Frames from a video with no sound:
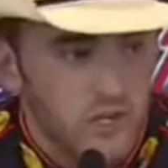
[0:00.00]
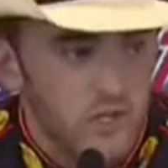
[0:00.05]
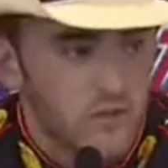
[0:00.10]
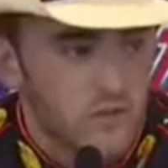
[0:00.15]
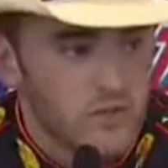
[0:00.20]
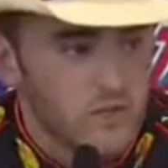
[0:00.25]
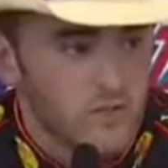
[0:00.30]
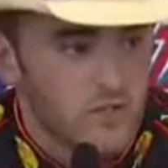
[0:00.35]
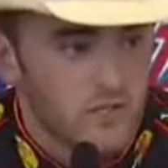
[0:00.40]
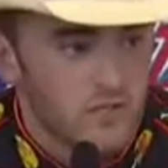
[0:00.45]

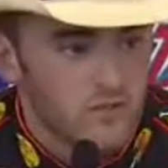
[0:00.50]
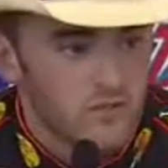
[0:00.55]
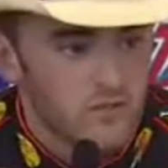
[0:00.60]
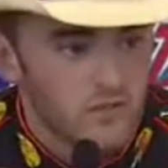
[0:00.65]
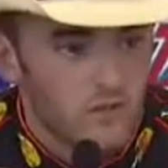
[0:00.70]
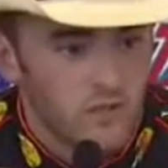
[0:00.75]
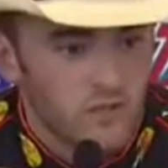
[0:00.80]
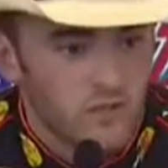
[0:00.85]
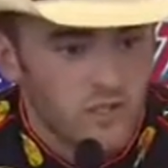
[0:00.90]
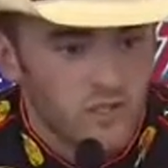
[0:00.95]
starting position
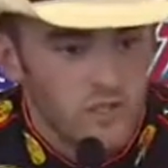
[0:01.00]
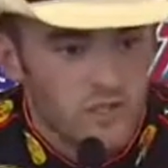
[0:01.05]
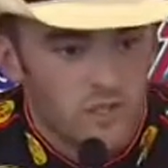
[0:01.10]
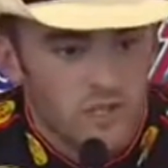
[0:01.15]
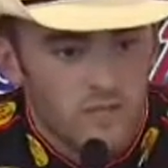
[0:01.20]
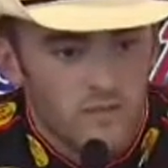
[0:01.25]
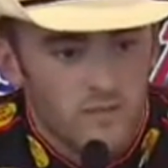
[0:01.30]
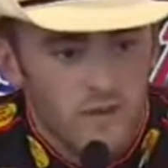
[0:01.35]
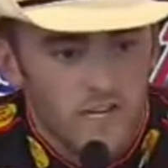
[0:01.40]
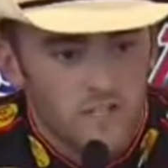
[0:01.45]
for
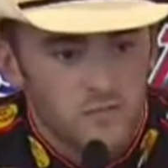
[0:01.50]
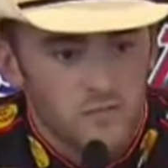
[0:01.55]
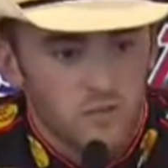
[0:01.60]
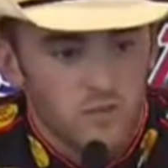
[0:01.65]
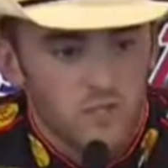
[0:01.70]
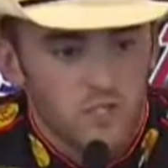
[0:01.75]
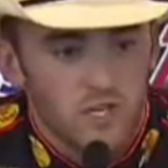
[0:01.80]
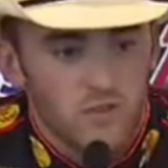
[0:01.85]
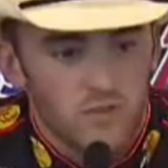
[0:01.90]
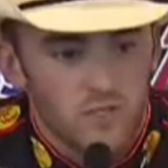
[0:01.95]
the Bass
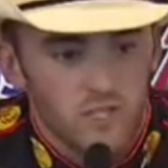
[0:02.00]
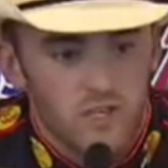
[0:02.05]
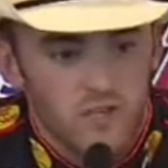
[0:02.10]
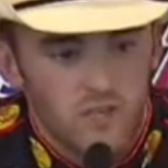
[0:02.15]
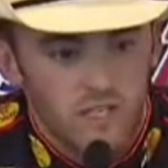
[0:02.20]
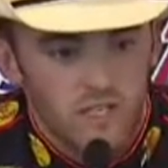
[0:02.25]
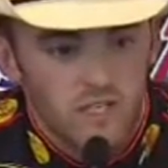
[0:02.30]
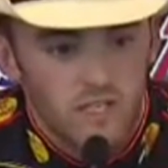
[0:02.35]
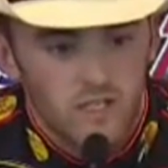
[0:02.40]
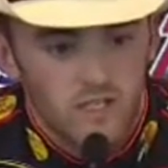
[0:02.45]
Pro Shop
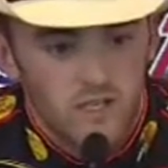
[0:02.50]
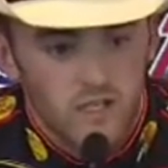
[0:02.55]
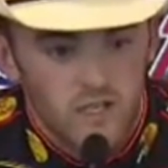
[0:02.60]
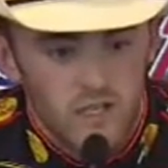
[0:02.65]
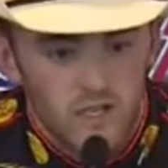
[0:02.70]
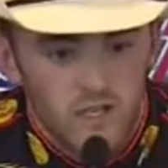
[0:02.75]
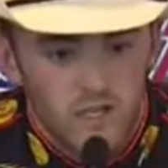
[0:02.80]
Chevy. And